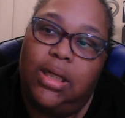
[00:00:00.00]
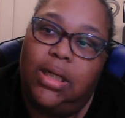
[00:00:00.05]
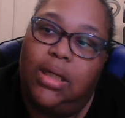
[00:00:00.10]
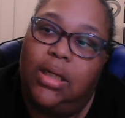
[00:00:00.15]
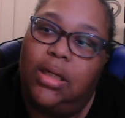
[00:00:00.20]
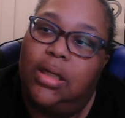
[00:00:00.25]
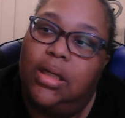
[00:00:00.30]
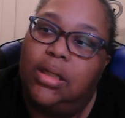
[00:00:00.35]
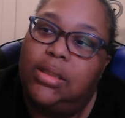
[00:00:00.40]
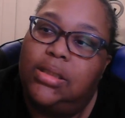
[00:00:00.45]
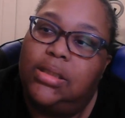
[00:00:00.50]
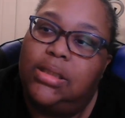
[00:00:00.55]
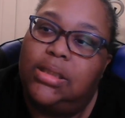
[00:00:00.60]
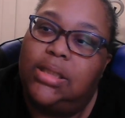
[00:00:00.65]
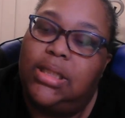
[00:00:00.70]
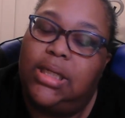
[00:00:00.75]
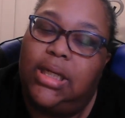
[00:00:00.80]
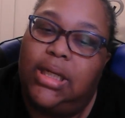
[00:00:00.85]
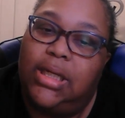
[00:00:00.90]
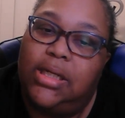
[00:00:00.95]
It's
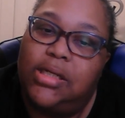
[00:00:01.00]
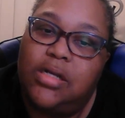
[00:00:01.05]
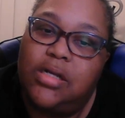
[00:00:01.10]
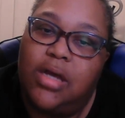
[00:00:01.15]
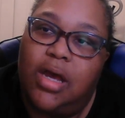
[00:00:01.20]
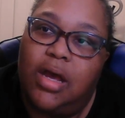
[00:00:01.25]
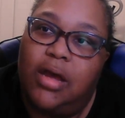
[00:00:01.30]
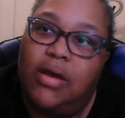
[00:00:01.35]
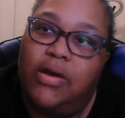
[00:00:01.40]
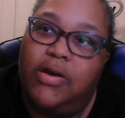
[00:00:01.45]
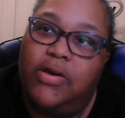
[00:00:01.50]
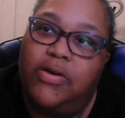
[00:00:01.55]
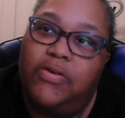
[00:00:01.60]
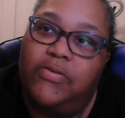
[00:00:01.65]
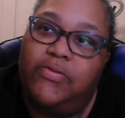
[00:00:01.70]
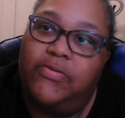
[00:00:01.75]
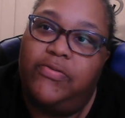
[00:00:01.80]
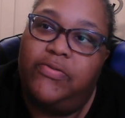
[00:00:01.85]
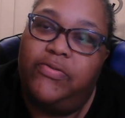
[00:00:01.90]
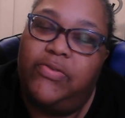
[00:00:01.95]
the end
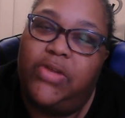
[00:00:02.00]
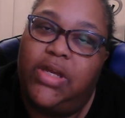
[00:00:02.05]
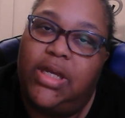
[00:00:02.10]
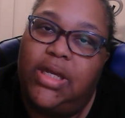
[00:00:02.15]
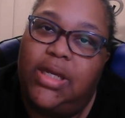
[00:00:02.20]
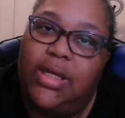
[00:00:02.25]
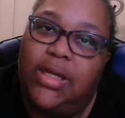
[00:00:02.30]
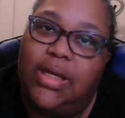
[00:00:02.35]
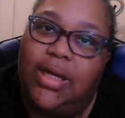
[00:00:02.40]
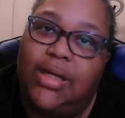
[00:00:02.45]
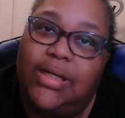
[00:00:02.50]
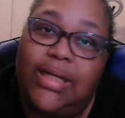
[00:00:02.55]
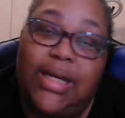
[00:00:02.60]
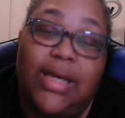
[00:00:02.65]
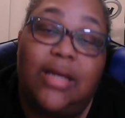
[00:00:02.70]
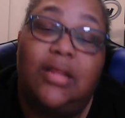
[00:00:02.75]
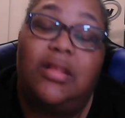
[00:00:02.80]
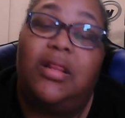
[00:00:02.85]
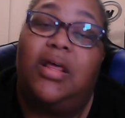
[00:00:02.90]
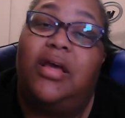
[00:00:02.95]
of the A Day
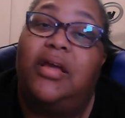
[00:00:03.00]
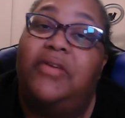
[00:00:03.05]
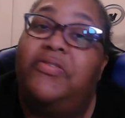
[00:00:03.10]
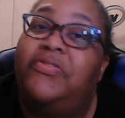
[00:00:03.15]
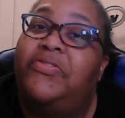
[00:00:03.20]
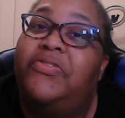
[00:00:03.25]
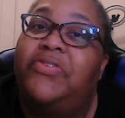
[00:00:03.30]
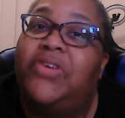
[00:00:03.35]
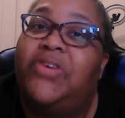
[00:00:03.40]
in the Life